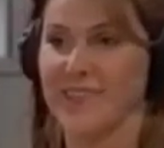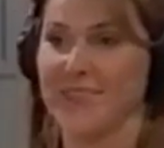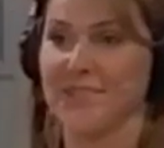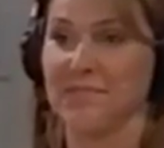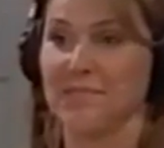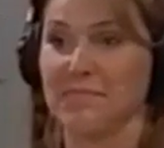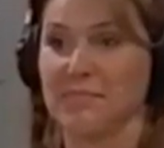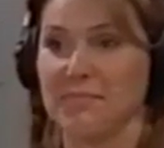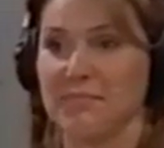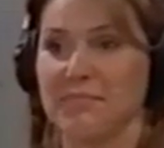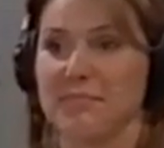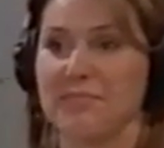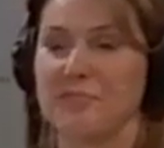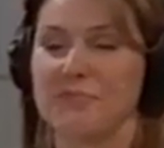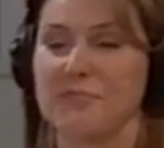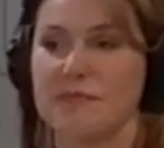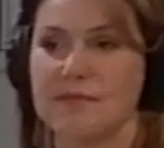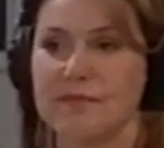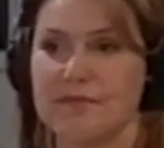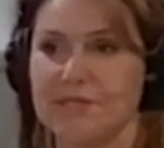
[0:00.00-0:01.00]
Sure, it's,
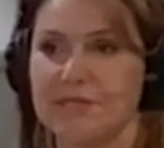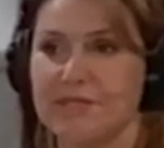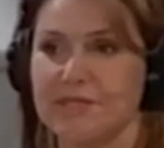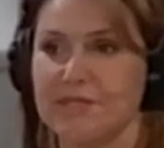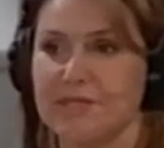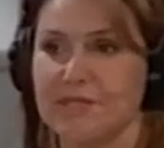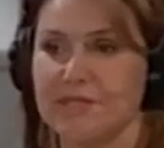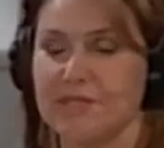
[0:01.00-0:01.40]
it's inconvenient,